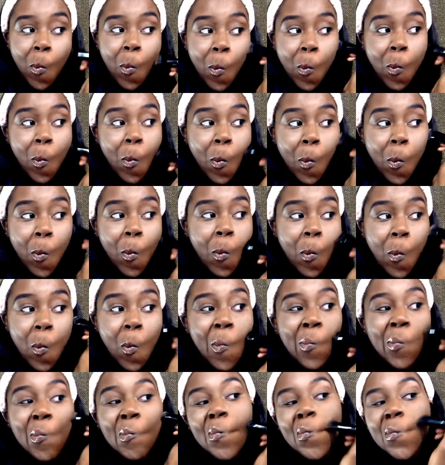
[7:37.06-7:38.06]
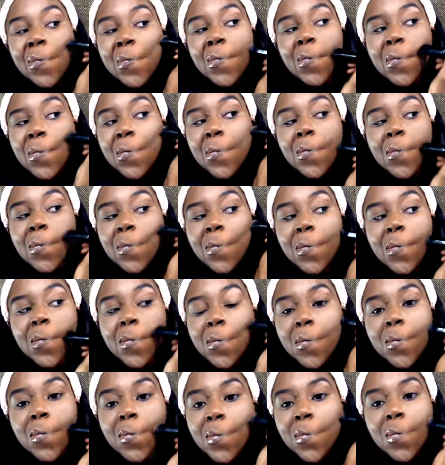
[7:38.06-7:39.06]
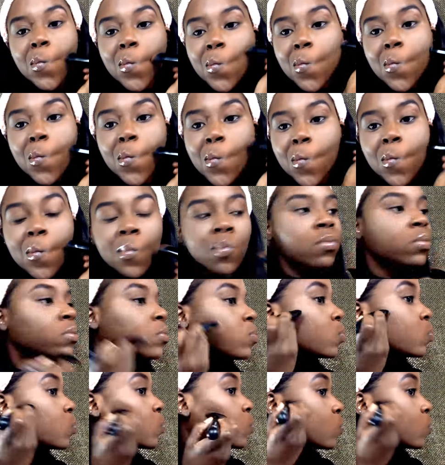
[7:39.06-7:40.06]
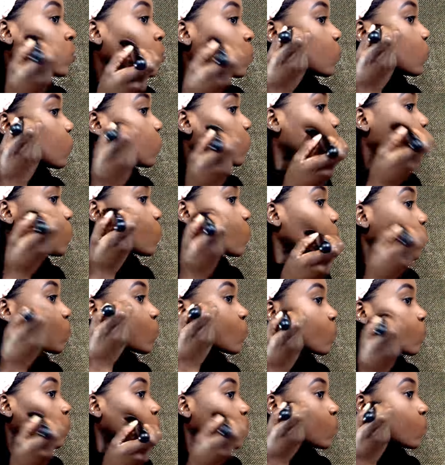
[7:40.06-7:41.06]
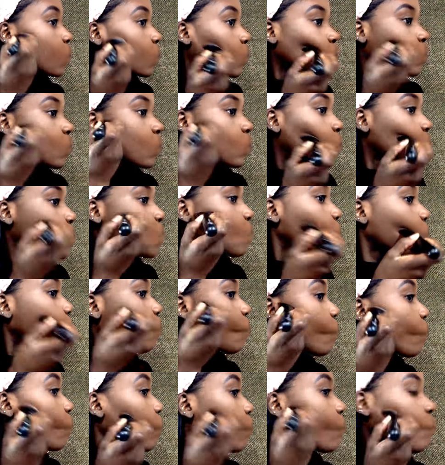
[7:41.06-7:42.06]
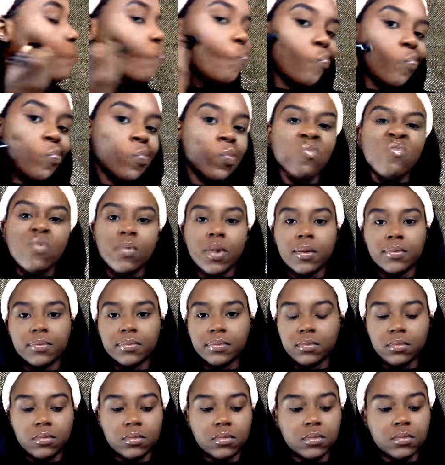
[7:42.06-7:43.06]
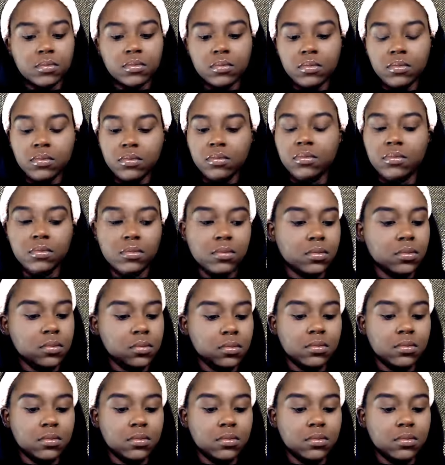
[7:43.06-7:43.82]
You blend it in. And once again, make sure you blend in as much as you can, because you don't want it to look like you just got in a fight.